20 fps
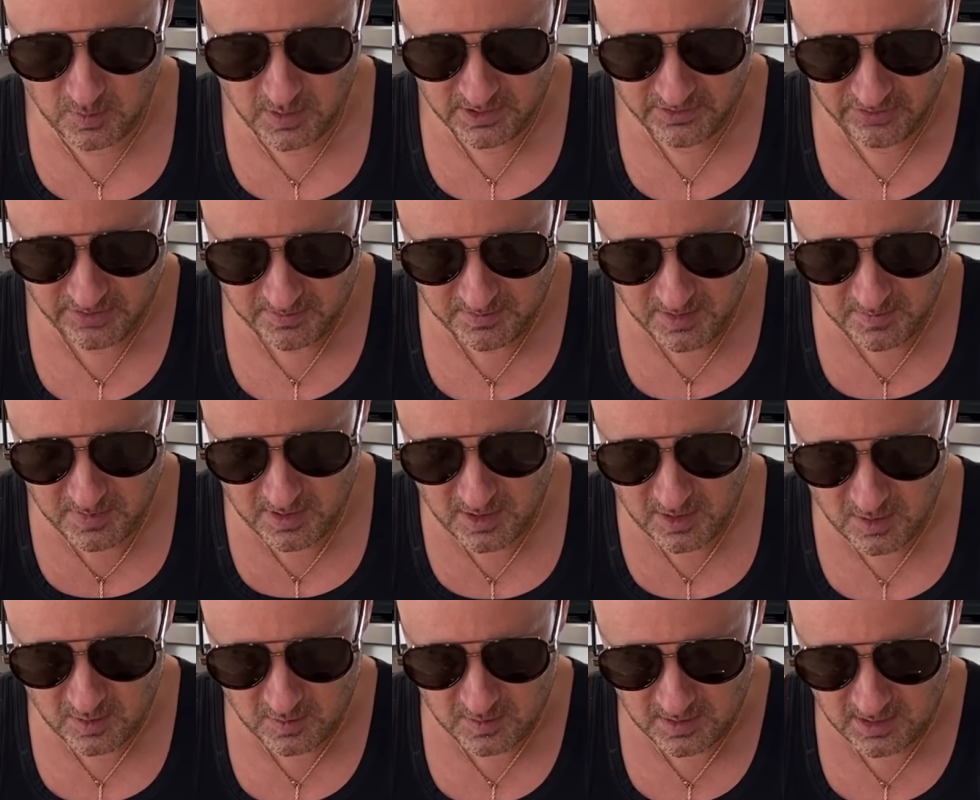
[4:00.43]
once I'm
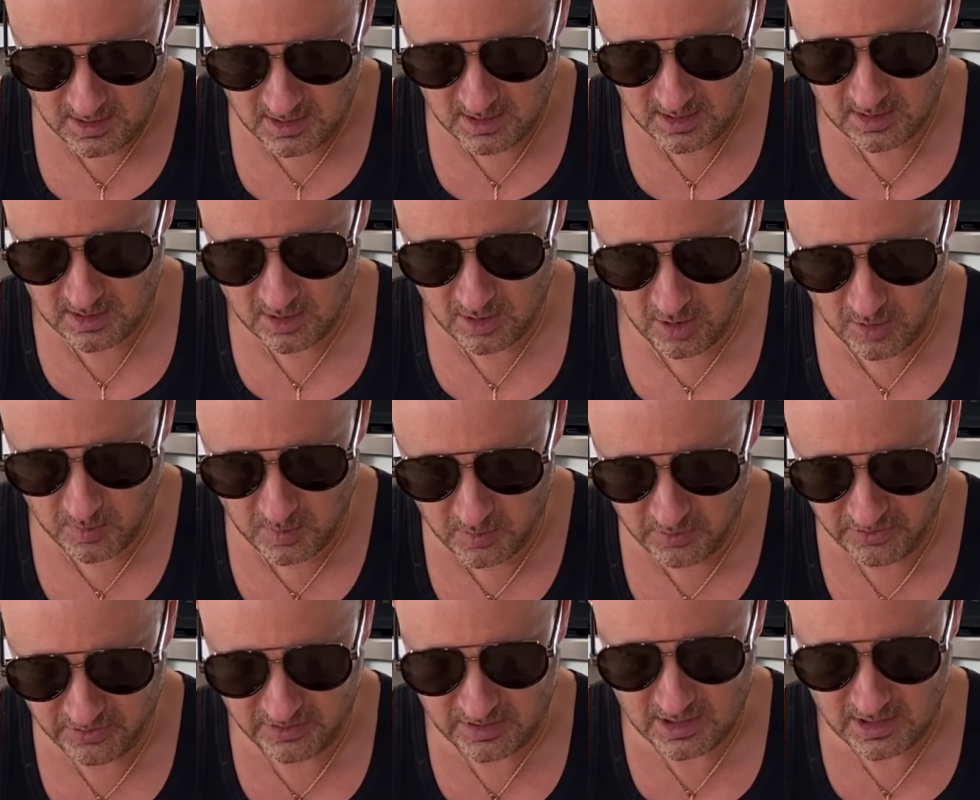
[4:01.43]
about almost